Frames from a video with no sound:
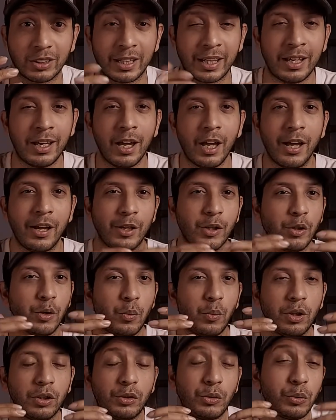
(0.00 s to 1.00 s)
Okay, you
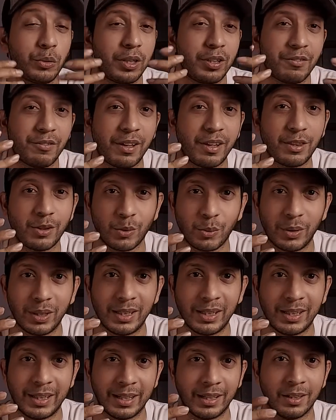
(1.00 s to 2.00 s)
don't want to reinvent the
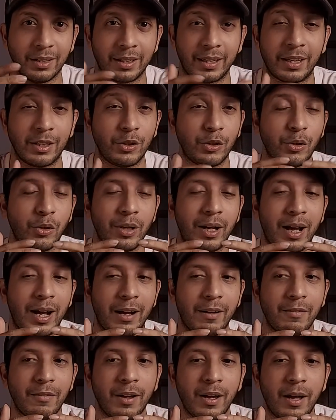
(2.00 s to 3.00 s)
wheel here. Okay, you don't
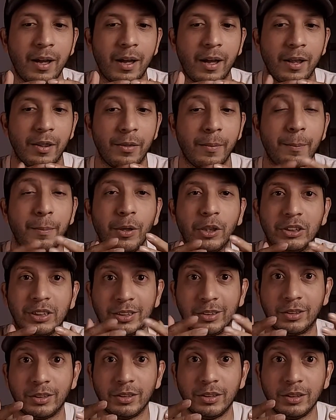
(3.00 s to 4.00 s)
have the
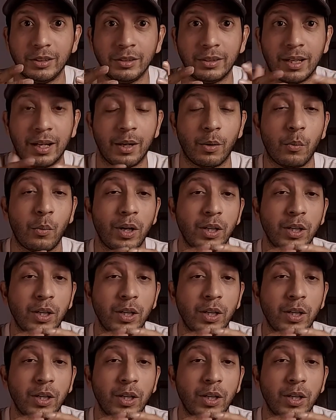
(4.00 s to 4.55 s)
budget to do that.